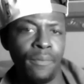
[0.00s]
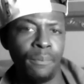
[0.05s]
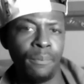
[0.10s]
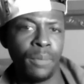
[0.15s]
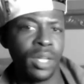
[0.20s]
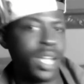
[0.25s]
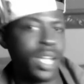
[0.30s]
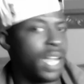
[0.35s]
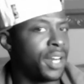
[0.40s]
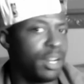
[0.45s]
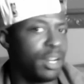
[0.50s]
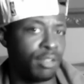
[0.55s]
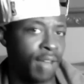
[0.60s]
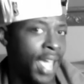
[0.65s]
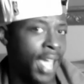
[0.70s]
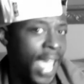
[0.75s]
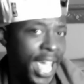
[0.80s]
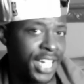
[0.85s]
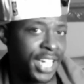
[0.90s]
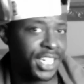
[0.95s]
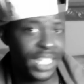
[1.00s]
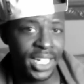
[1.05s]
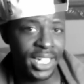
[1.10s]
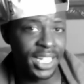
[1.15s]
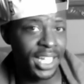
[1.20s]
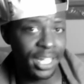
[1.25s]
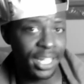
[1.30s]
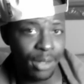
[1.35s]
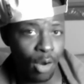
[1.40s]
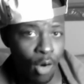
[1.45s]
going to actually
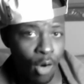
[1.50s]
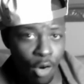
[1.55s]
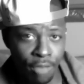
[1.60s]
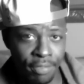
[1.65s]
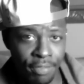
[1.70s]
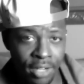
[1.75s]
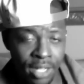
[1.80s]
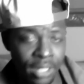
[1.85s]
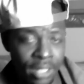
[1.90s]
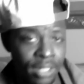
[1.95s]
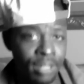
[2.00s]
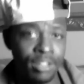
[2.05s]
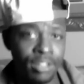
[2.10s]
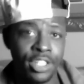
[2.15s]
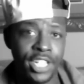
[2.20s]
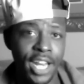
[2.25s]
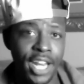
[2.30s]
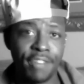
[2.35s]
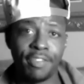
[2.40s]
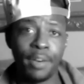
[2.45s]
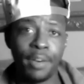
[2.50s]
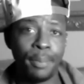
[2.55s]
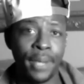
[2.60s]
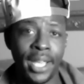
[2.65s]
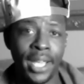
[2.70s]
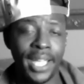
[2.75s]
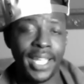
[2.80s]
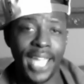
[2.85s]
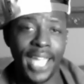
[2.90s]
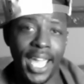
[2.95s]
get over Jeffrey
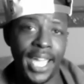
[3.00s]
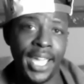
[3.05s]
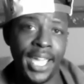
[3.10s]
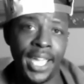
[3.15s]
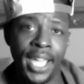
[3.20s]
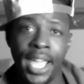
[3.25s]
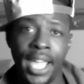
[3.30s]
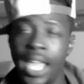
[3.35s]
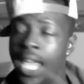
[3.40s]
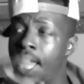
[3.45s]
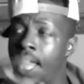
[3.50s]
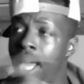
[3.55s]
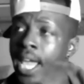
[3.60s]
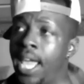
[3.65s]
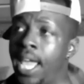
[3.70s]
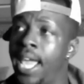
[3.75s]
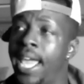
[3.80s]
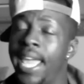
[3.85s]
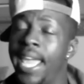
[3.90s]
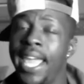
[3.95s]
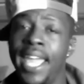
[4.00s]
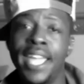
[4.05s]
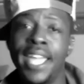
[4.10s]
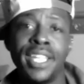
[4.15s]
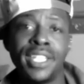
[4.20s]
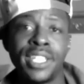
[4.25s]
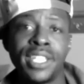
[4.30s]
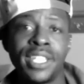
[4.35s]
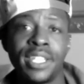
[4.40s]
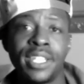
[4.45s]
being gay?
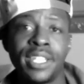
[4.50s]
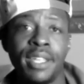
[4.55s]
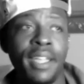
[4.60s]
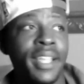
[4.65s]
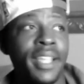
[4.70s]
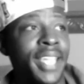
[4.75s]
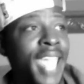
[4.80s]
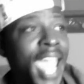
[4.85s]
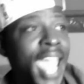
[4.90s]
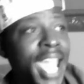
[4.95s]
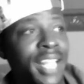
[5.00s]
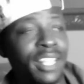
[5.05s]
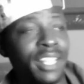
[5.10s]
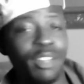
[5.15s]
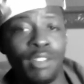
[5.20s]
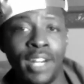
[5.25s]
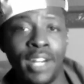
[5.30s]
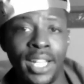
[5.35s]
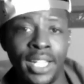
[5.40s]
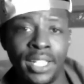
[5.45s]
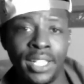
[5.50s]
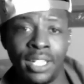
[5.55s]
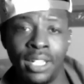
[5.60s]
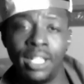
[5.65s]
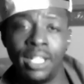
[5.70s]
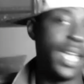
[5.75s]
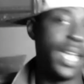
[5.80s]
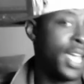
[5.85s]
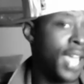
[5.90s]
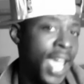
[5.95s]
Is Catherine
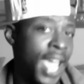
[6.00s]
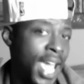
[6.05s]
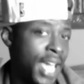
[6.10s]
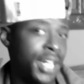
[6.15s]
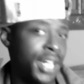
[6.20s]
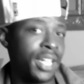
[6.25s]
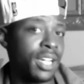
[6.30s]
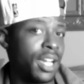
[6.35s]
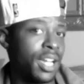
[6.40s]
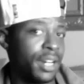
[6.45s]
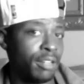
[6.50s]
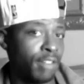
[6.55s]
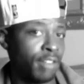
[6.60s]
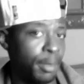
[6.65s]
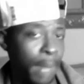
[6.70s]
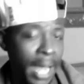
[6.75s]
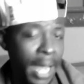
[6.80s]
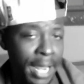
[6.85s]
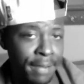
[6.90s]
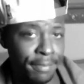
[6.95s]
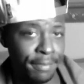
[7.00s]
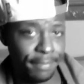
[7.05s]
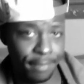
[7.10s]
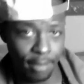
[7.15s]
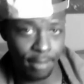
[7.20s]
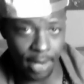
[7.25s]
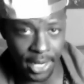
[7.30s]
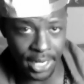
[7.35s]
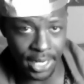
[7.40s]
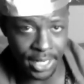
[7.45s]
and Hannah gonna remain
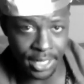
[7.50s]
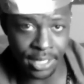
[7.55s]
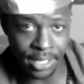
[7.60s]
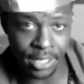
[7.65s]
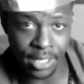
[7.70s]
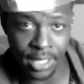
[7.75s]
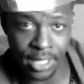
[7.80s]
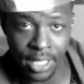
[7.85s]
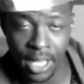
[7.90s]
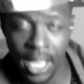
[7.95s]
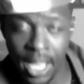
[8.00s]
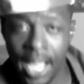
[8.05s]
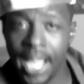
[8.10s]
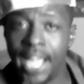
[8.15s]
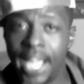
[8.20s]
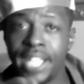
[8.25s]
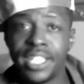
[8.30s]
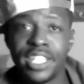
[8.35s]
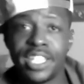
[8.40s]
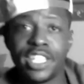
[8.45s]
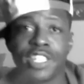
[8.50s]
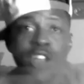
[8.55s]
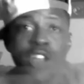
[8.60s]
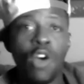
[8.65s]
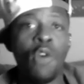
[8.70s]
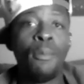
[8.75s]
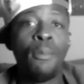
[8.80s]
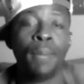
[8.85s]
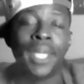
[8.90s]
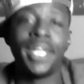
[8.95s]
friends? It's
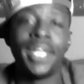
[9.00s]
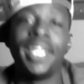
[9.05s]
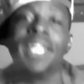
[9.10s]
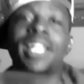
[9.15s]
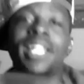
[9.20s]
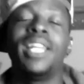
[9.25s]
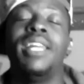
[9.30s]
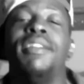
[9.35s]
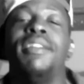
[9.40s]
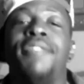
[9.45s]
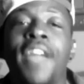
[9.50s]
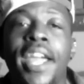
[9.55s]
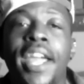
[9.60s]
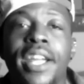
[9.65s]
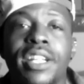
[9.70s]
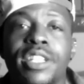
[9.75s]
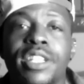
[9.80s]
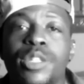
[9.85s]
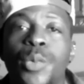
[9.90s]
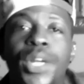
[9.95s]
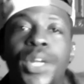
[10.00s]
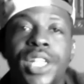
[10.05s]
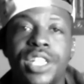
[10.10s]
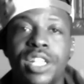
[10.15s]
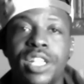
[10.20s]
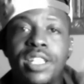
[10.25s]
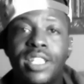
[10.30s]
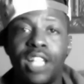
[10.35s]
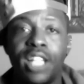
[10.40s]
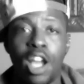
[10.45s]
so many cliffhangers, we
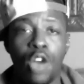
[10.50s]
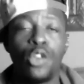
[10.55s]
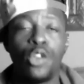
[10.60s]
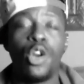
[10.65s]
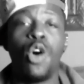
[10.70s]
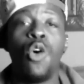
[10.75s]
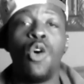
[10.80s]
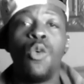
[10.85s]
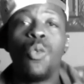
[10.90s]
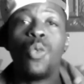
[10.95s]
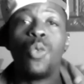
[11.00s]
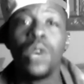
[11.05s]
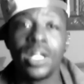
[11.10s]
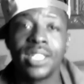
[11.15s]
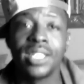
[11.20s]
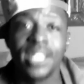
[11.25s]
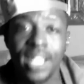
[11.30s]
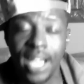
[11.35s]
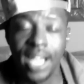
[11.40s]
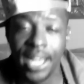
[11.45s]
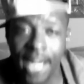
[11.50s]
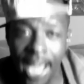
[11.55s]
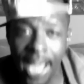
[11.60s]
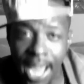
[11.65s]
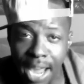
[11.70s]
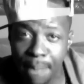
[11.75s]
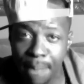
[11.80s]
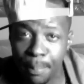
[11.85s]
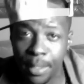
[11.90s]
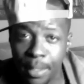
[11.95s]
just don't know what's gonna
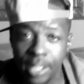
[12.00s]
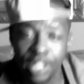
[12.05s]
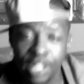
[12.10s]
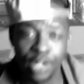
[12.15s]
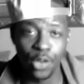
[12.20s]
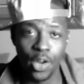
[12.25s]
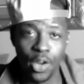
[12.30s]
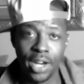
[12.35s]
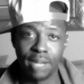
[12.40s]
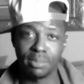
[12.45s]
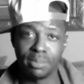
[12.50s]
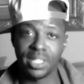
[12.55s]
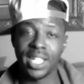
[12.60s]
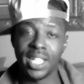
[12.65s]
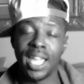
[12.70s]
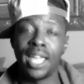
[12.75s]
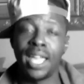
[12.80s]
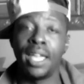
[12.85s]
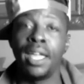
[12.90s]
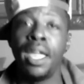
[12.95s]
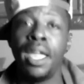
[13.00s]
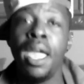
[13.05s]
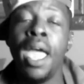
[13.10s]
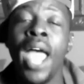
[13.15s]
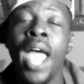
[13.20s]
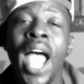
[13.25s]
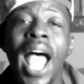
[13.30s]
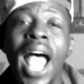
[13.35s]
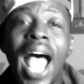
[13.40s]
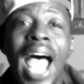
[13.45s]
happen, you know what I'm saying?
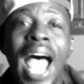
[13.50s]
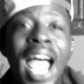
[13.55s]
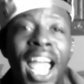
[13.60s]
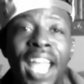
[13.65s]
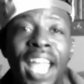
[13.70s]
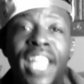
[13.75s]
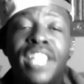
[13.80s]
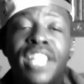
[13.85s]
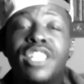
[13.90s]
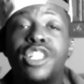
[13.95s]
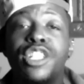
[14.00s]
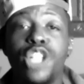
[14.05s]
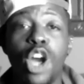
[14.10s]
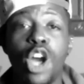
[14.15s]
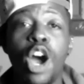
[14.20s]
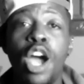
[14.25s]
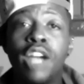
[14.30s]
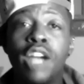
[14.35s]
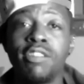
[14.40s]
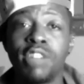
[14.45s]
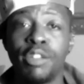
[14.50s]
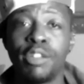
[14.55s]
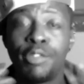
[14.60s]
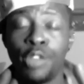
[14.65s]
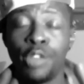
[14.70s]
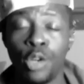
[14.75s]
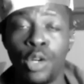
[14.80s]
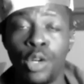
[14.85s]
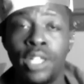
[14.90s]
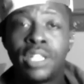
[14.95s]
I enjoy
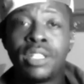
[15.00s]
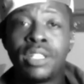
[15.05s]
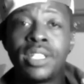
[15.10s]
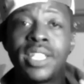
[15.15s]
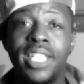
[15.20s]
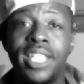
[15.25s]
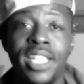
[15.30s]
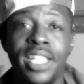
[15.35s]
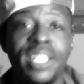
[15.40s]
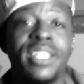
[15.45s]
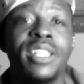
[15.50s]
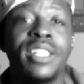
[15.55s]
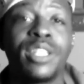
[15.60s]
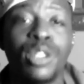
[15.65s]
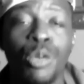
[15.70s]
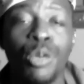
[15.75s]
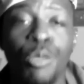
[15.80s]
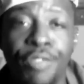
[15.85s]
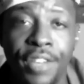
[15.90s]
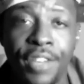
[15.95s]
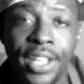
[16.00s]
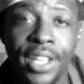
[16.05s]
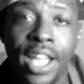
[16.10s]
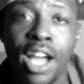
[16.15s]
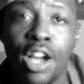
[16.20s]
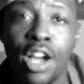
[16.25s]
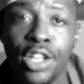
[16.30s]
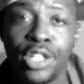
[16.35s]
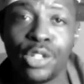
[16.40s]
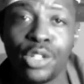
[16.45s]
reviewing season 2 for
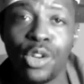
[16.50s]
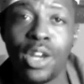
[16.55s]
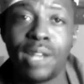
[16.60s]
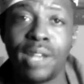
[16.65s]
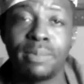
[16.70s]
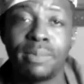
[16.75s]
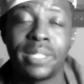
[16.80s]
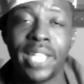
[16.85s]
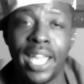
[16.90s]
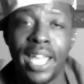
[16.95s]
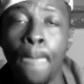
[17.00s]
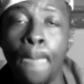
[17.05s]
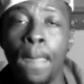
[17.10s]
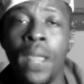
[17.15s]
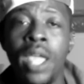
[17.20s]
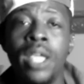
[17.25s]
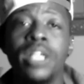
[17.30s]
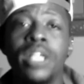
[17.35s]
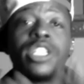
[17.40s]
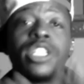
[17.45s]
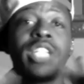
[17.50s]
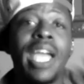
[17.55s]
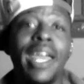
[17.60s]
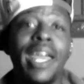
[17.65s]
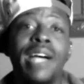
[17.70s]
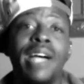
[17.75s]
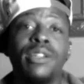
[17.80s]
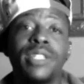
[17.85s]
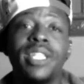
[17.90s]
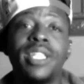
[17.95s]
y'all, you know what I'm saying?
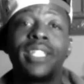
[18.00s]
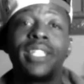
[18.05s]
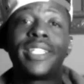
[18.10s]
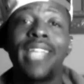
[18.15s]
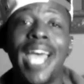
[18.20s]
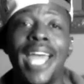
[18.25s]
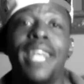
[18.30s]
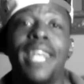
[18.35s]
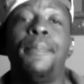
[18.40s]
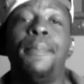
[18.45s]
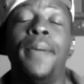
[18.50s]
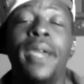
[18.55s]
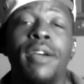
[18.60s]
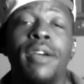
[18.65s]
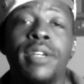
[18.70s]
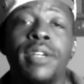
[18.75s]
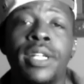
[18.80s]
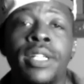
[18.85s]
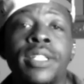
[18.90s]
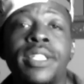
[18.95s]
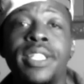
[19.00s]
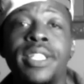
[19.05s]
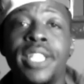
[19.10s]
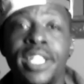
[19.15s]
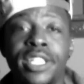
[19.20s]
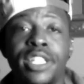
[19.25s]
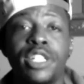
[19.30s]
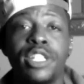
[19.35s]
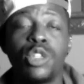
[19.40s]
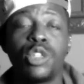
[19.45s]
Shout out to Tyler Perry,
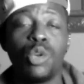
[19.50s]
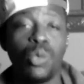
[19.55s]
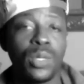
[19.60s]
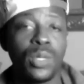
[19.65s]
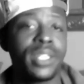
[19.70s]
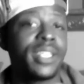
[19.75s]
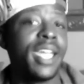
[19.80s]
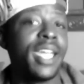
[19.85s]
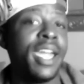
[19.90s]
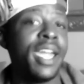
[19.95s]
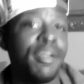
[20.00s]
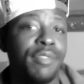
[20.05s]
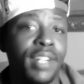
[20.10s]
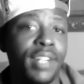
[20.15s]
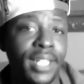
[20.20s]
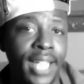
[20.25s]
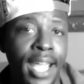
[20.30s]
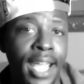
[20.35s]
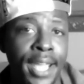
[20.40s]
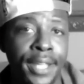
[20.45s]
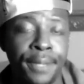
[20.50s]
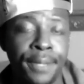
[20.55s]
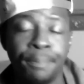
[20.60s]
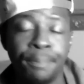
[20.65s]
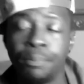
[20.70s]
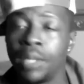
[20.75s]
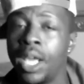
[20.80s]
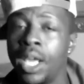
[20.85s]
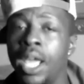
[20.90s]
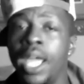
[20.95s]
season 2 was everything.
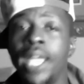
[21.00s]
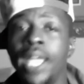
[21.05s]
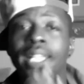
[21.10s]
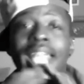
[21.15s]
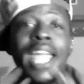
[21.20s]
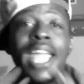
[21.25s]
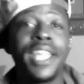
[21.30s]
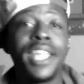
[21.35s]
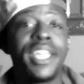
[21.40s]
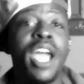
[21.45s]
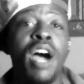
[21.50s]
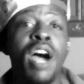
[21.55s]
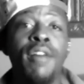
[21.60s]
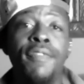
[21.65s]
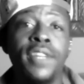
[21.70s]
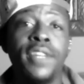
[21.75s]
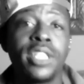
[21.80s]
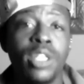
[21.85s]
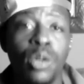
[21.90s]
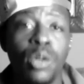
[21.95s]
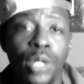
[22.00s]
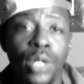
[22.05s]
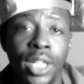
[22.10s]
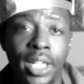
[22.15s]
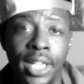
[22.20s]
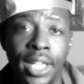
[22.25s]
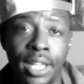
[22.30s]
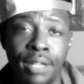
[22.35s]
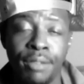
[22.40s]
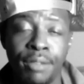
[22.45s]
Thank y'all for
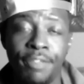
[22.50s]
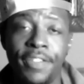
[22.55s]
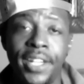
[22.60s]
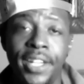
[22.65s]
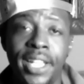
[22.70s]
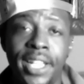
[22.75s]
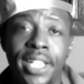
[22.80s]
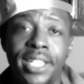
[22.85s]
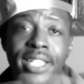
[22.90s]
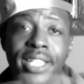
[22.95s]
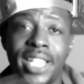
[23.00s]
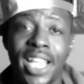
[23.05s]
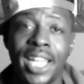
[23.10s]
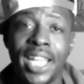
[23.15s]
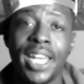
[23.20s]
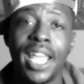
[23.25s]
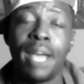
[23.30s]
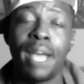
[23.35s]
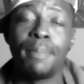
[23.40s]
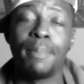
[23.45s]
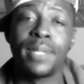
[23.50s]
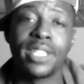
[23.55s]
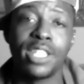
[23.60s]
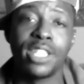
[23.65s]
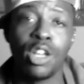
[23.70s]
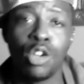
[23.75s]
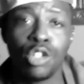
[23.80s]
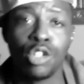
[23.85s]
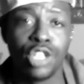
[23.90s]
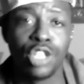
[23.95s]
tuning in for these 10
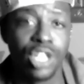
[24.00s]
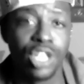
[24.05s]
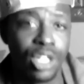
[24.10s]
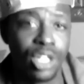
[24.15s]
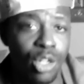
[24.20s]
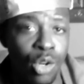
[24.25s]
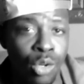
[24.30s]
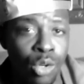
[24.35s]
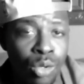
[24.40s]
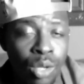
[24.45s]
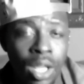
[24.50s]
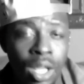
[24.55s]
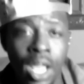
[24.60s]
episodes, you know.